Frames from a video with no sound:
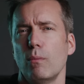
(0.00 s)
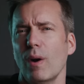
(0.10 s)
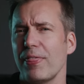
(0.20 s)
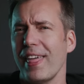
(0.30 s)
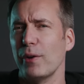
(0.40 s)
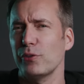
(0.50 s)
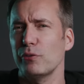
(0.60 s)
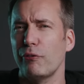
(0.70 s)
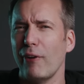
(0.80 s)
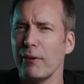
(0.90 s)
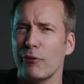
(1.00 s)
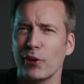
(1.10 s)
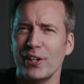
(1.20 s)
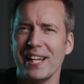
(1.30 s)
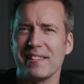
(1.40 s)

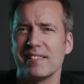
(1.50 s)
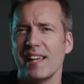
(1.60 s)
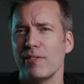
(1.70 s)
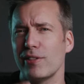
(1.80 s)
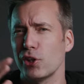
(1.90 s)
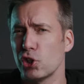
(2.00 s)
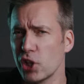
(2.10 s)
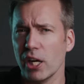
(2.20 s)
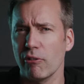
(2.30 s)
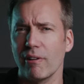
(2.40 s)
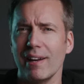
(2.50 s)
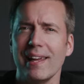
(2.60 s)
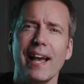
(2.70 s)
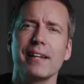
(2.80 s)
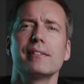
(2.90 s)
1500 nits and the
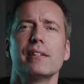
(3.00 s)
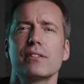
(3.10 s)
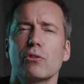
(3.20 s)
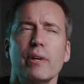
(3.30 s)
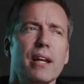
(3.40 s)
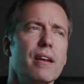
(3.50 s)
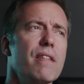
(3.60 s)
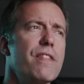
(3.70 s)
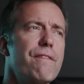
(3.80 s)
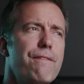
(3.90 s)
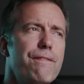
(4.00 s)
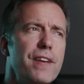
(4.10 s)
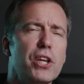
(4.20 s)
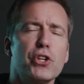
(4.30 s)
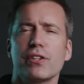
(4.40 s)
generally excellent screen, the
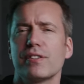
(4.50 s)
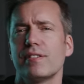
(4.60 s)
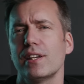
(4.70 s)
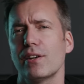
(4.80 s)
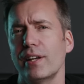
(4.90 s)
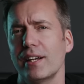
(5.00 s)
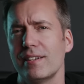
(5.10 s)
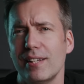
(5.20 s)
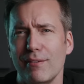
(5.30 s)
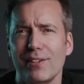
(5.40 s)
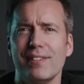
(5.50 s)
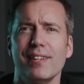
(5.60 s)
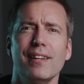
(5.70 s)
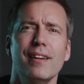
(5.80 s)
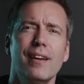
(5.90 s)
features, the
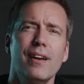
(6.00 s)
connectivity,